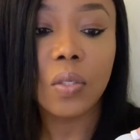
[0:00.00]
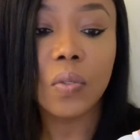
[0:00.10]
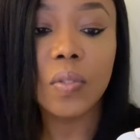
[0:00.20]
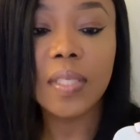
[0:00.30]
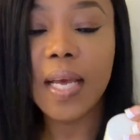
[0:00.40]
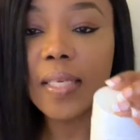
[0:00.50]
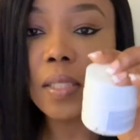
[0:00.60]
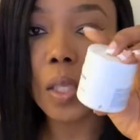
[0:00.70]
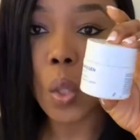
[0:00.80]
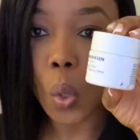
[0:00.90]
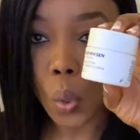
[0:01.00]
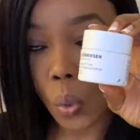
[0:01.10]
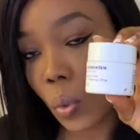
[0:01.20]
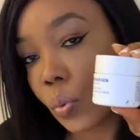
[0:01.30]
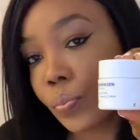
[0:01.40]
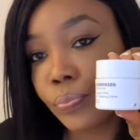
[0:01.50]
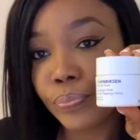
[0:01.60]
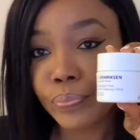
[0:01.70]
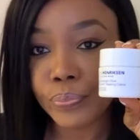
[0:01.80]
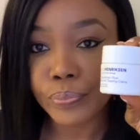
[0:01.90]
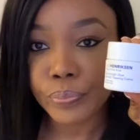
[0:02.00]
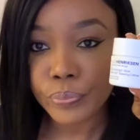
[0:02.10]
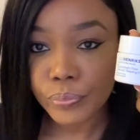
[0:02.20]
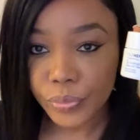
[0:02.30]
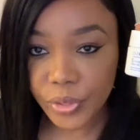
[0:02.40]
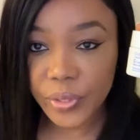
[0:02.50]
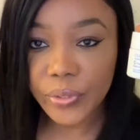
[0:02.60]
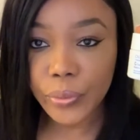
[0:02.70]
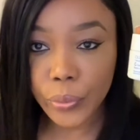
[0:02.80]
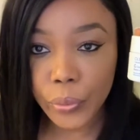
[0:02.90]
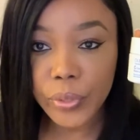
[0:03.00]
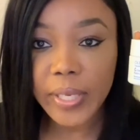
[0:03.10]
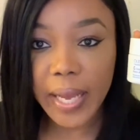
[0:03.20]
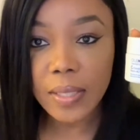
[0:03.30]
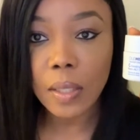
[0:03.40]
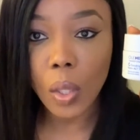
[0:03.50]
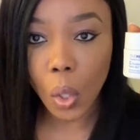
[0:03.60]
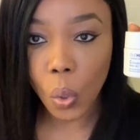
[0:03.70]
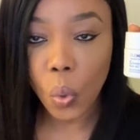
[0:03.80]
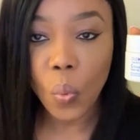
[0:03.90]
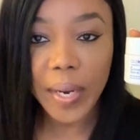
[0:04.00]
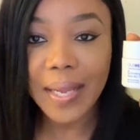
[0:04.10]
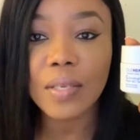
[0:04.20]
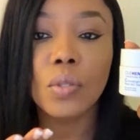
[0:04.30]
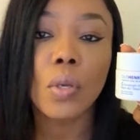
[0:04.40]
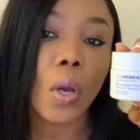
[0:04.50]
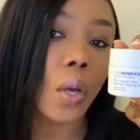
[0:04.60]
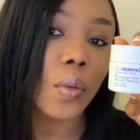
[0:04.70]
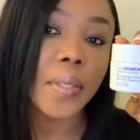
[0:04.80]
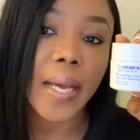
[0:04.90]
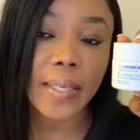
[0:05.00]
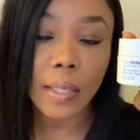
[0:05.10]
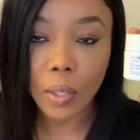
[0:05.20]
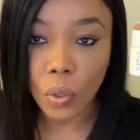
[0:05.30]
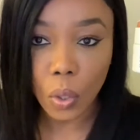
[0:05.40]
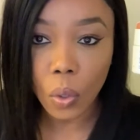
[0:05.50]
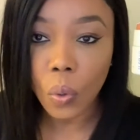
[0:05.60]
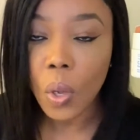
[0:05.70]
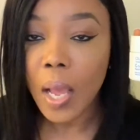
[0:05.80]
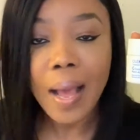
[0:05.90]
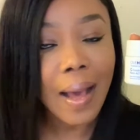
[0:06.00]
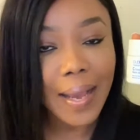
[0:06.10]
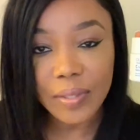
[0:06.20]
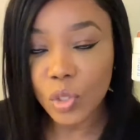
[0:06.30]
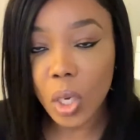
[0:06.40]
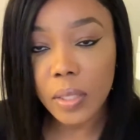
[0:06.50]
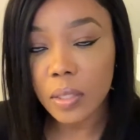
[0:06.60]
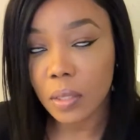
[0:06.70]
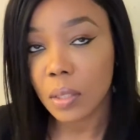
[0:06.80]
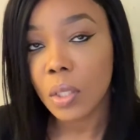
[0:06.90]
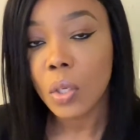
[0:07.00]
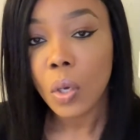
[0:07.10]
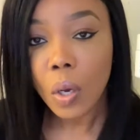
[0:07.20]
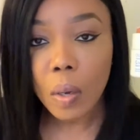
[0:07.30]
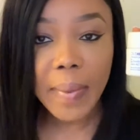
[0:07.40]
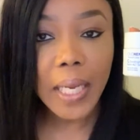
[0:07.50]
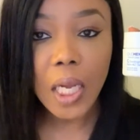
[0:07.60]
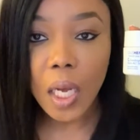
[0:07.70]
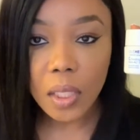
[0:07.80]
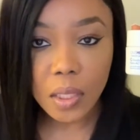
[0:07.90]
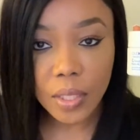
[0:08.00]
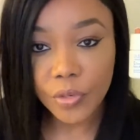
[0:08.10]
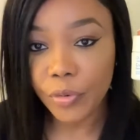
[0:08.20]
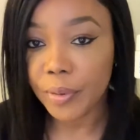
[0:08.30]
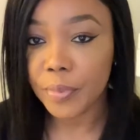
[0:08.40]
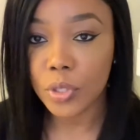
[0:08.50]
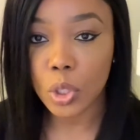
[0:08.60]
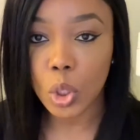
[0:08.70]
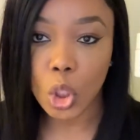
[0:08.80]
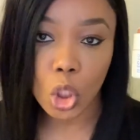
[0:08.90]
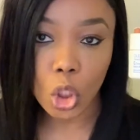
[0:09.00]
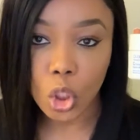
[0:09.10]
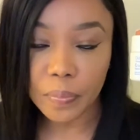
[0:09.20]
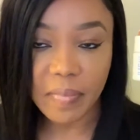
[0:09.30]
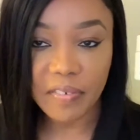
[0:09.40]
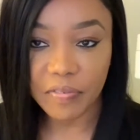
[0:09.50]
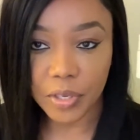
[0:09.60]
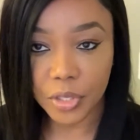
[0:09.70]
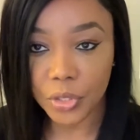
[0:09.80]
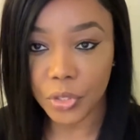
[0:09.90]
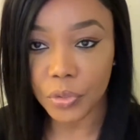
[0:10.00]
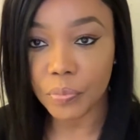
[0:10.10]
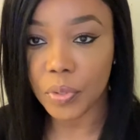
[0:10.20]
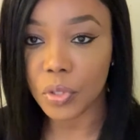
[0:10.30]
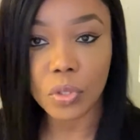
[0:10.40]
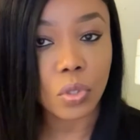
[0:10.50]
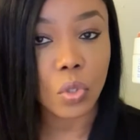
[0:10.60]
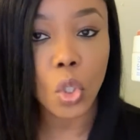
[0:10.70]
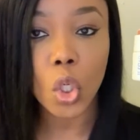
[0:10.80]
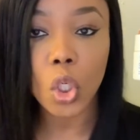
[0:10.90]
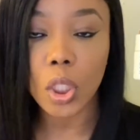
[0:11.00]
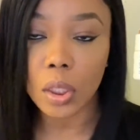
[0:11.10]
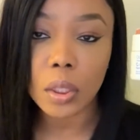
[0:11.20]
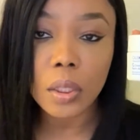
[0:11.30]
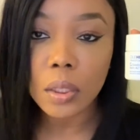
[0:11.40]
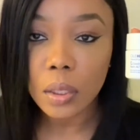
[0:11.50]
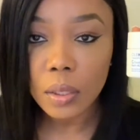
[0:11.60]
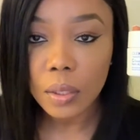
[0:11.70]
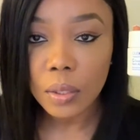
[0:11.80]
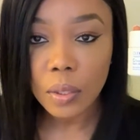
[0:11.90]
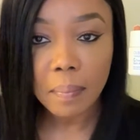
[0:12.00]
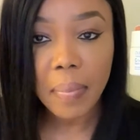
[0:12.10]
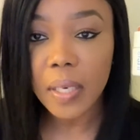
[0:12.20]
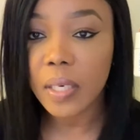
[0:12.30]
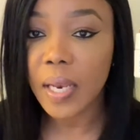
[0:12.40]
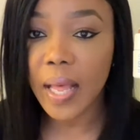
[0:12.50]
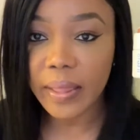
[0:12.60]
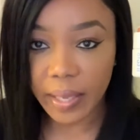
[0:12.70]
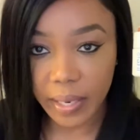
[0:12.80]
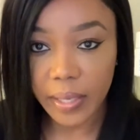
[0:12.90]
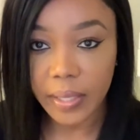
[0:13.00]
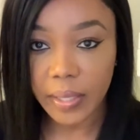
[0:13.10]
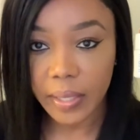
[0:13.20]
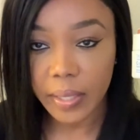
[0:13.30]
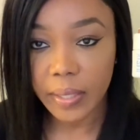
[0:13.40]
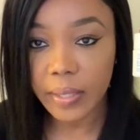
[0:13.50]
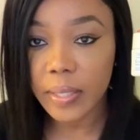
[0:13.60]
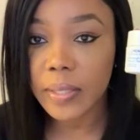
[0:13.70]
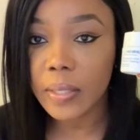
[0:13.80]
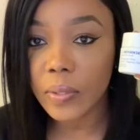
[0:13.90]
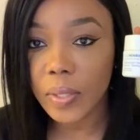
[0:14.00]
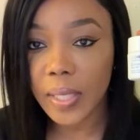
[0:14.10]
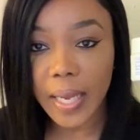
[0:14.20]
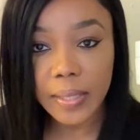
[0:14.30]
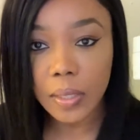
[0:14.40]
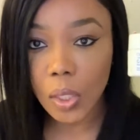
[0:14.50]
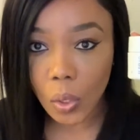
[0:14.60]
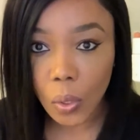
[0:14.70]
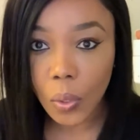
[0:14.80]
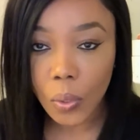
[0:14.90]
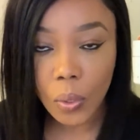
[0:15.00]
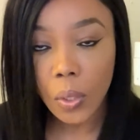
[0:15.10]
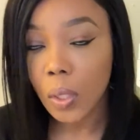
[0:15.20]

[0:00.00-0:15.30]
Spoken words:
Good night glow. This is good night glow. When I saw good night glow, I thought, oh my God, this cream is so good. My face is gonna be so good. But nothing. This good night glow.